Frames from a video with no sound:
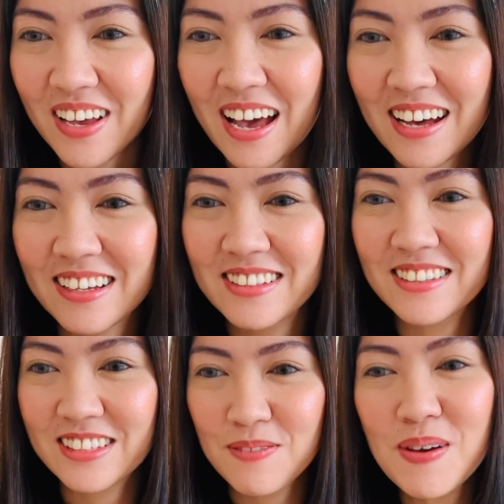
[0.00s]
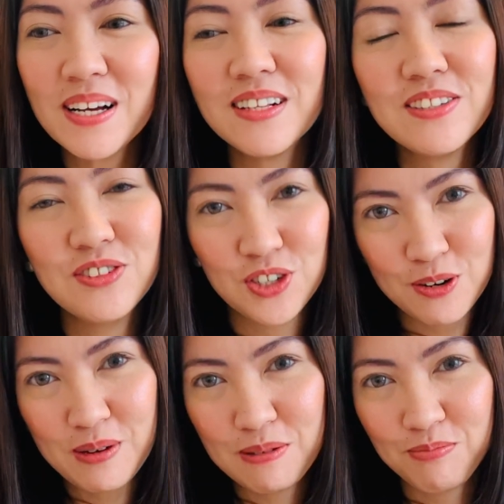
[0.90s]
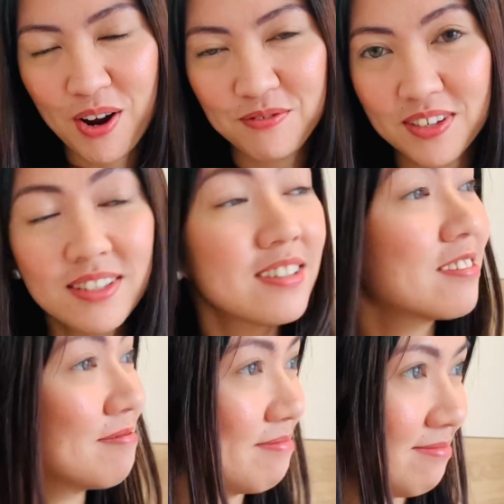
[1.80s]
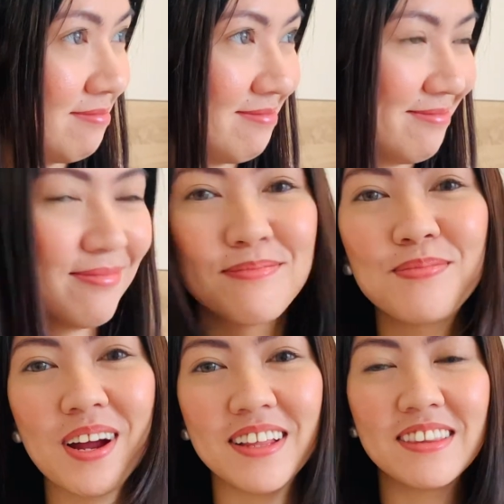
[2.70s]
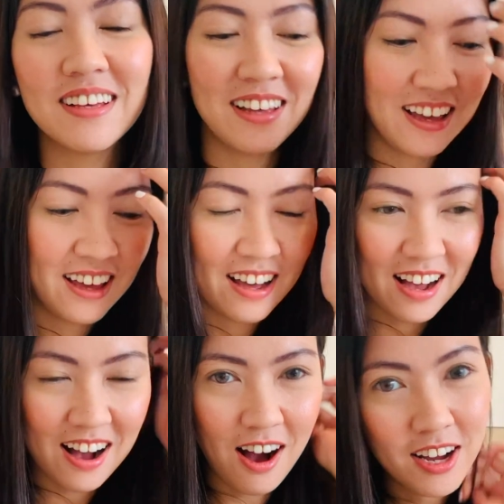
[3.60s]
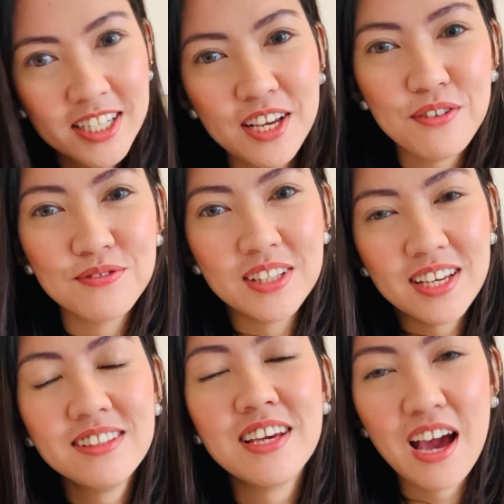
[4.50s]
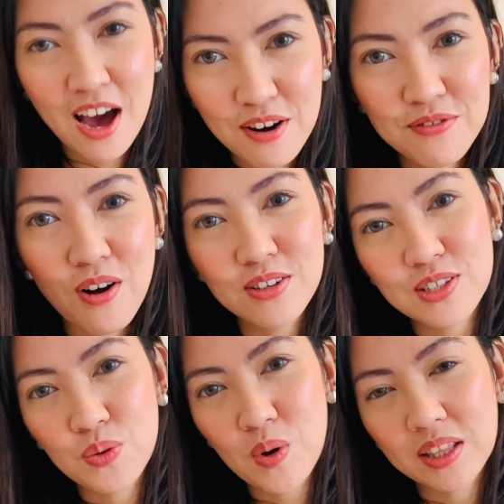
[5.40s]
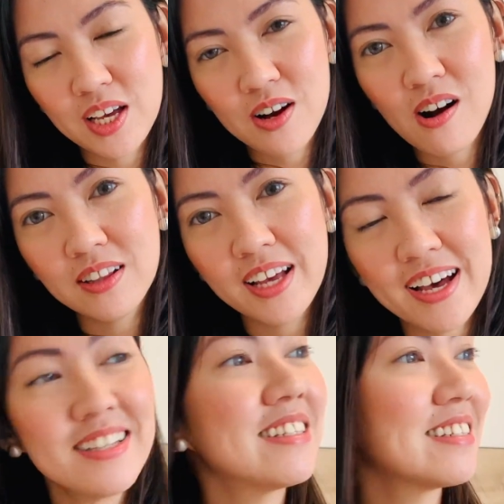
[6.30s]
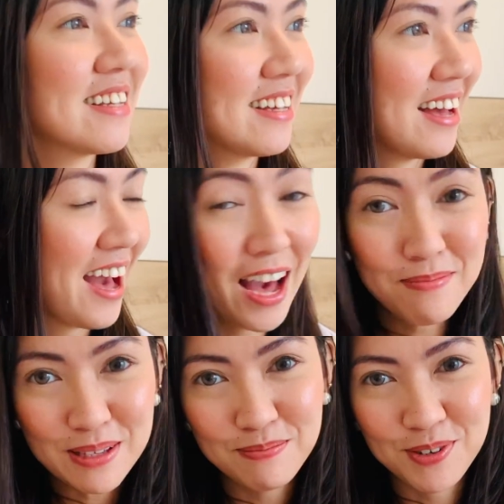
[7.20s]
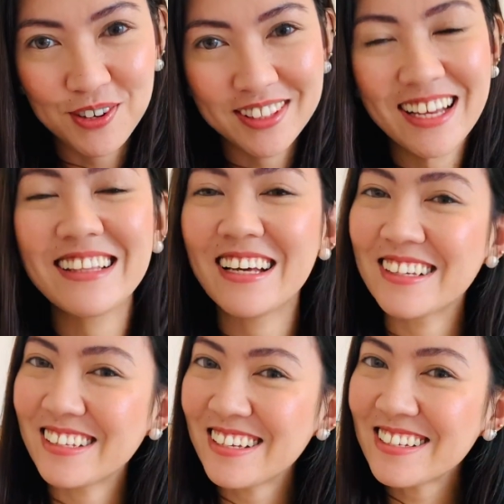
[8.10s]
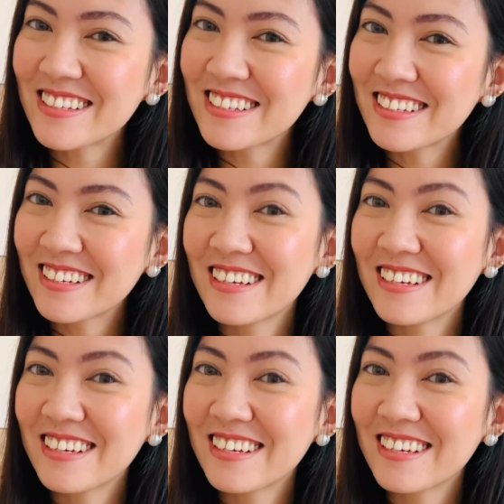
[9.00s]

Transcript: A typical German breakfast, bread. On the evening, they have also what they call as Abendbrot, and that is